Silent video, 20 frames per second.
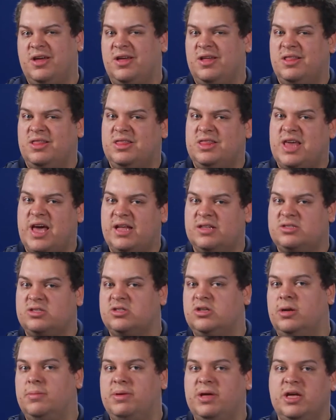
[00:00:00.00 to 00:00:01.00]
that's
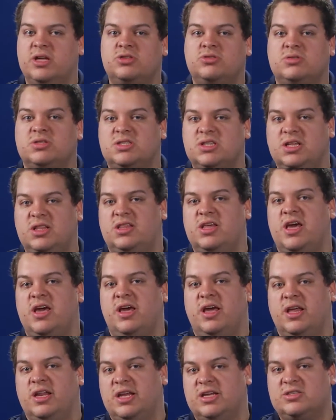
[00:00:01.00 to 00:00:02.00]
going to be an interesting thing,
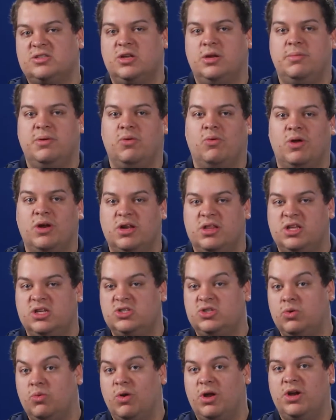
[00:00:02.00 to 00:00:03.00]
and that's going to be one of the things
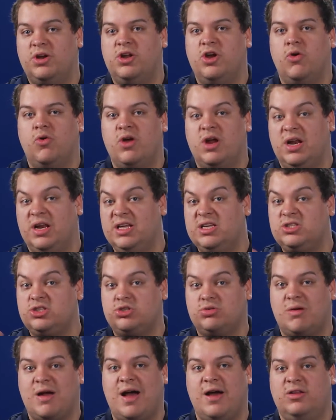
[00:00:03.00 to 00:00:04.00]
you want to know or at least
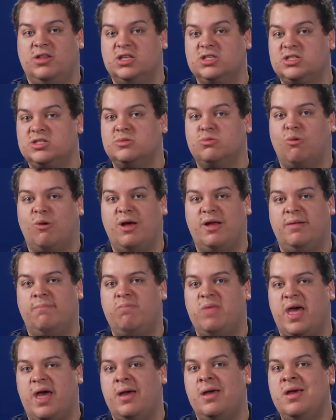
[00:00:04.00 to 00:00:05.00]
try. This is one
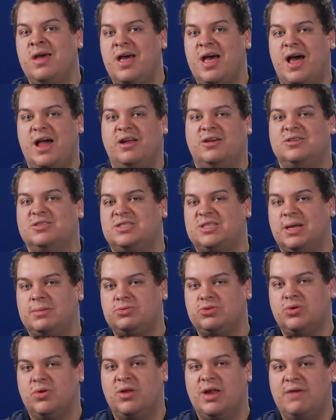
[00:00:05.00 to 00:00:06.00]
that at a
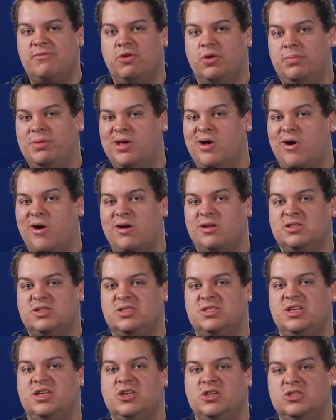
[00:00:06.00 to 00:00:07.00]
conceptual level will be hard to
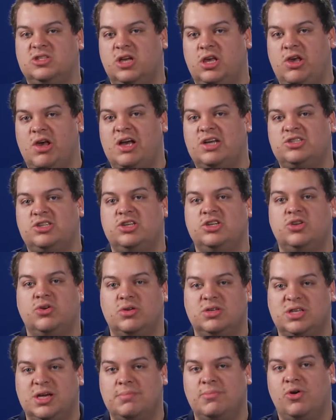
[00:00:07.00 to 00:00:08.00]
see until you actually do a
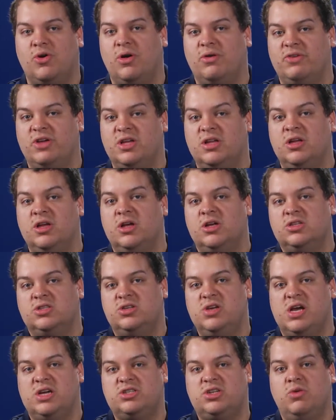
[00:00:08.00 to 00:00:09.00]
demo of it. So
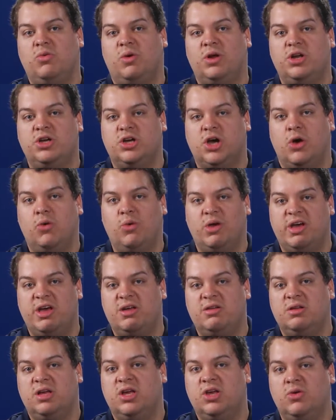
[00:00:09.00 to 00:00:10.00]
you actually want to go
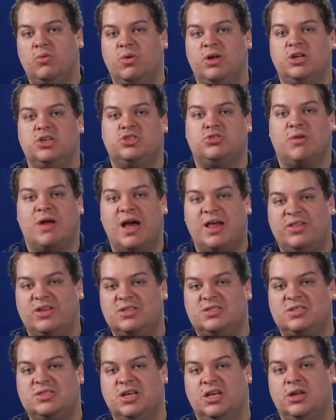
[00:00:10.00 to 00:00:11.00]
in and you want to try
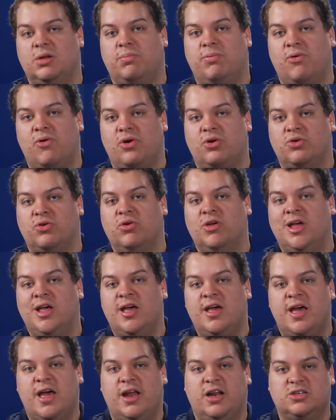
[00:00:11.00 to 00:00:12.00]
this in the portal.
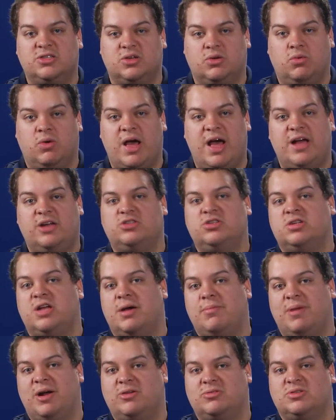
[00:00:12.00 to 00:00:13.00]
And as
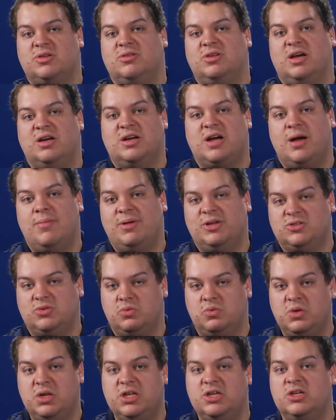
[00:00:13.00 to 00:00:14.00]
Azure.Microsoft.com has a
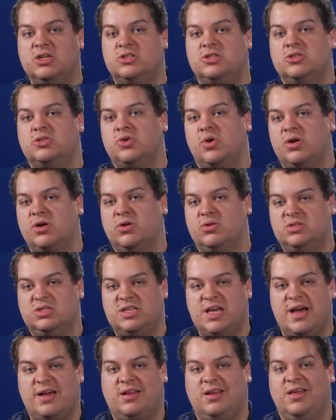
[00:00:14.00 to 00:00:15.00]
really good tutorial on
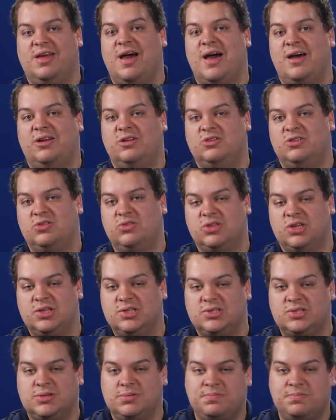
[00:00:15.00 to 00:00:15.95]
exactly how to do this.